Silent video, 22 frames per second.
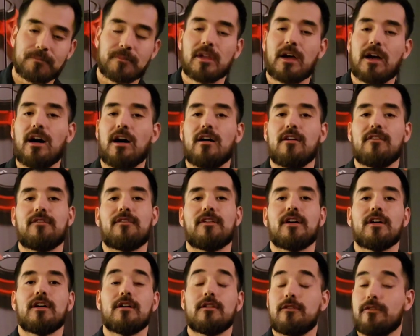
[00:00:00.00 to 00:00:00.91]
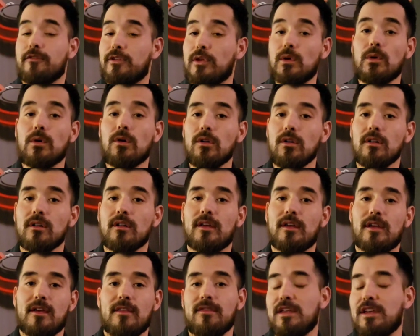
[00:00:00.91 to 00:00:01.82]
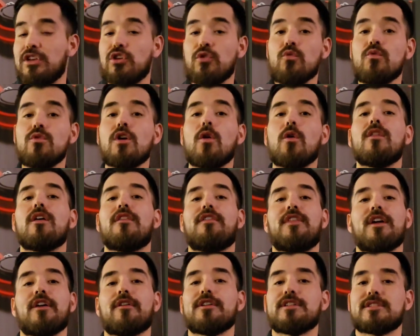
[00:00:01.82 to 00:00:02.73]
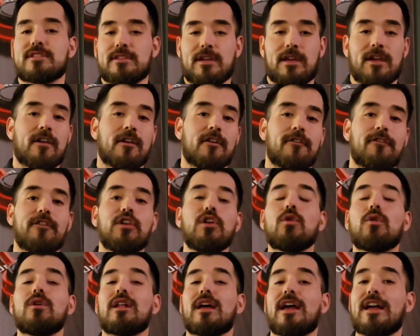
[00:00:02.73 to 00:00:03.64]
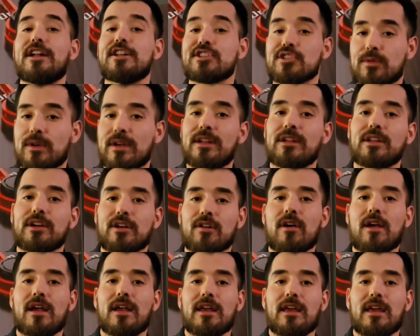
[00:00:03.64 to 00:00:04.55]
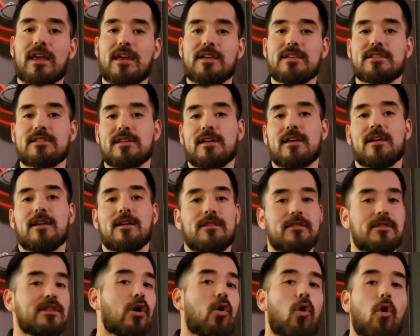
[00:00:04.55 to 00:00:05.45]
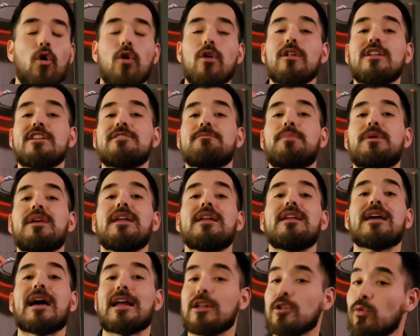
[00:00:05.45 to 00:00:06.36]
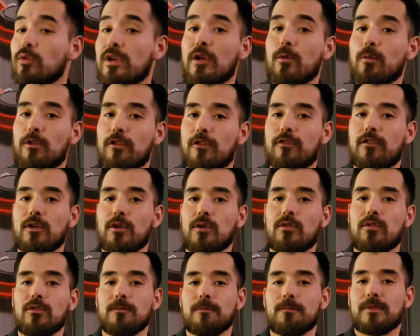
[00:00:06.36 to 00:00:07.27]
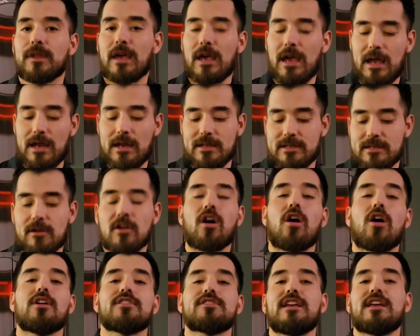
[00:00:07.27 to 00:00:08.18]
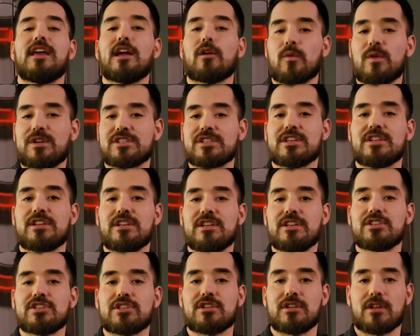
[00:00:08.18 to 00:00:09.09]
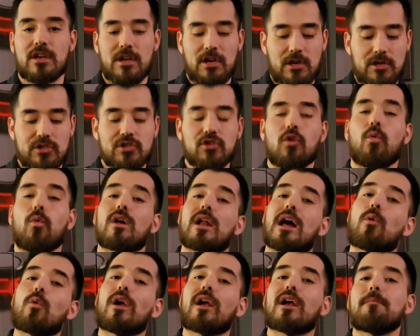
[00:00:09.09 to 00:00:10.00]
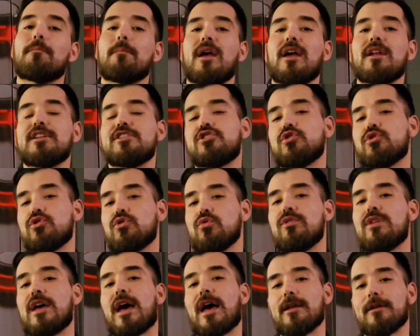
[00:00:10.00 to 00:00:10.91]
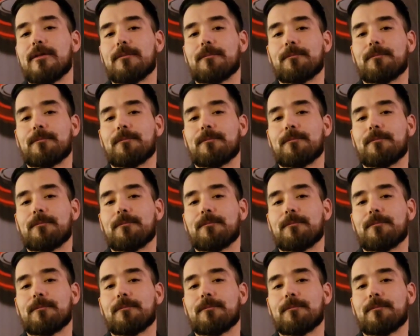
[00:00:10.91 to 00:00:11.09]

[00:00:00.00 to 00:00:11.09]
of fuel, then you know that there is fuel entering the crankcase. The oil is being diluted with fuel and it's causing a rich condition. So what I recommend is you do that,